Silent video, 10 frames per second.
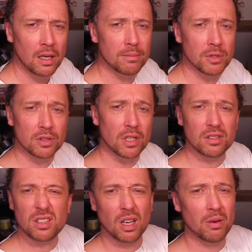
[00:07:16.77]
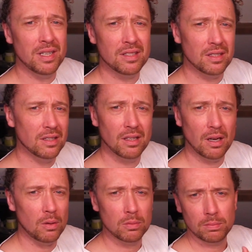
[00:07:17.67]
I'm not going to go into the
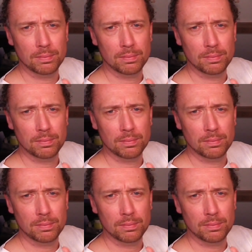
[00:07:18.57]
whole